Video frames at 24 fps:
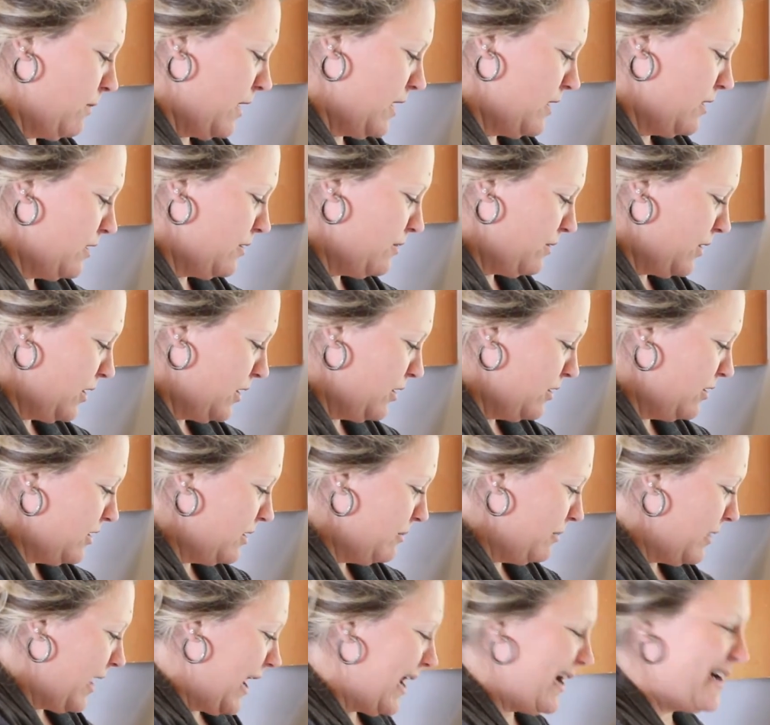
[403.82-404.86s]
of run through. The
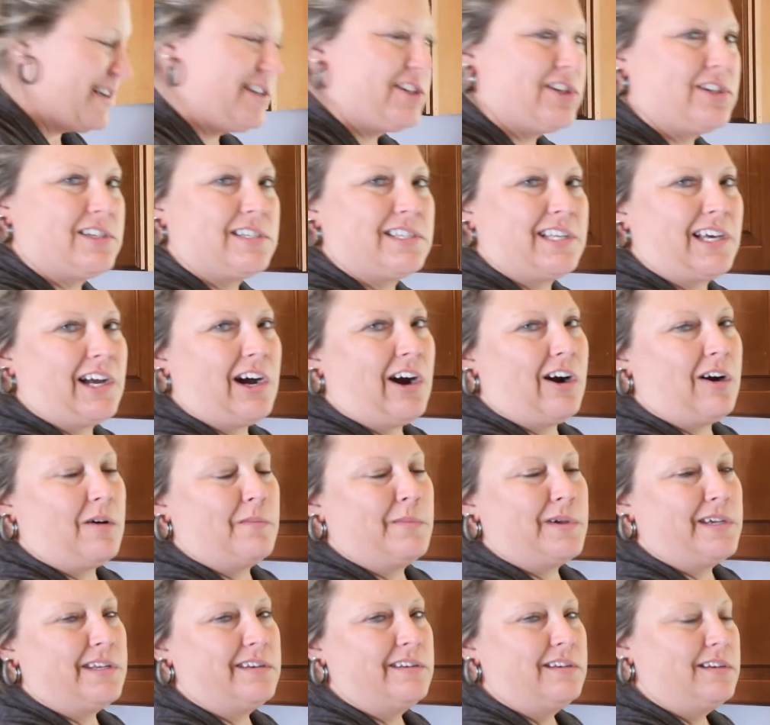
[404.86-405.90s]
black is just the
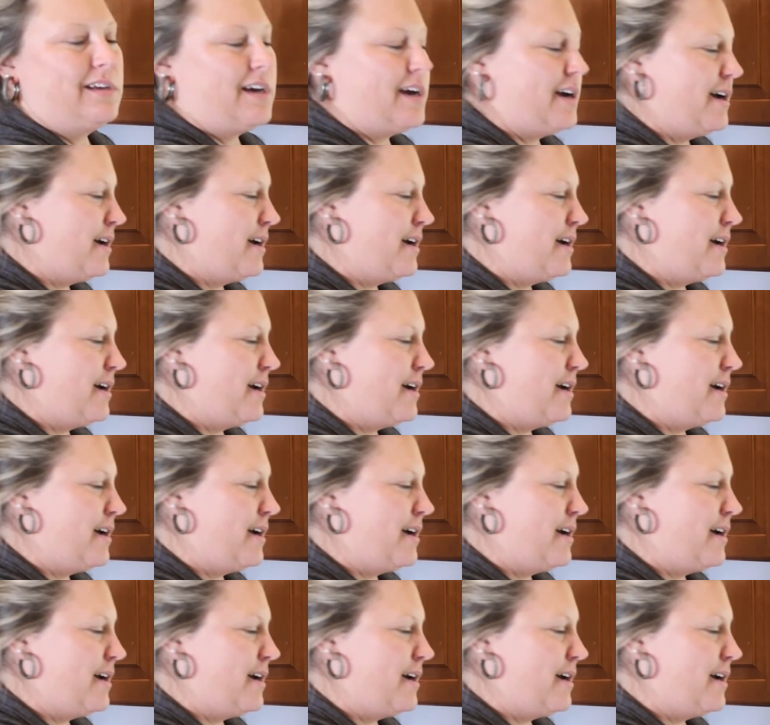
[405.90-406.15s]
carbon